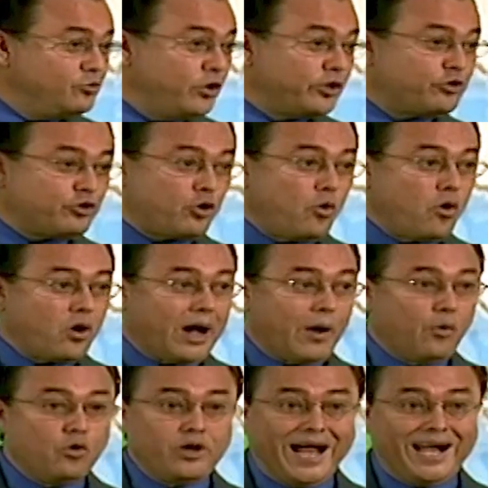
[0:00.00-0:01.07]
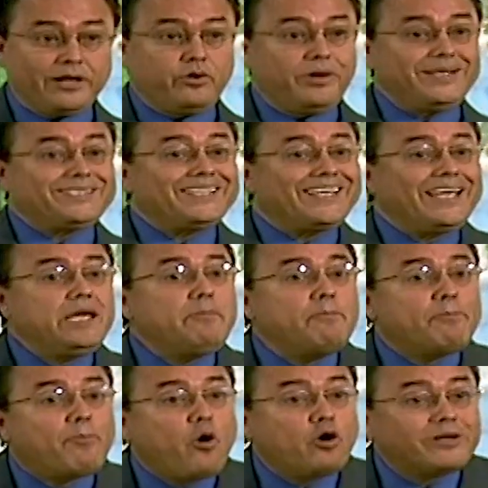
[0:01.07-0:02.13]
Our vocabulary is very
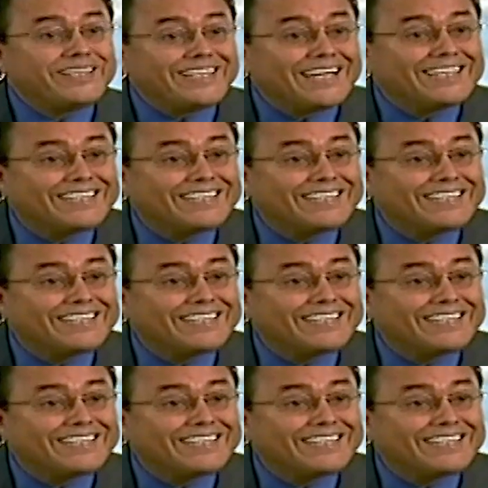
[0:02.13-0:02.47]
important.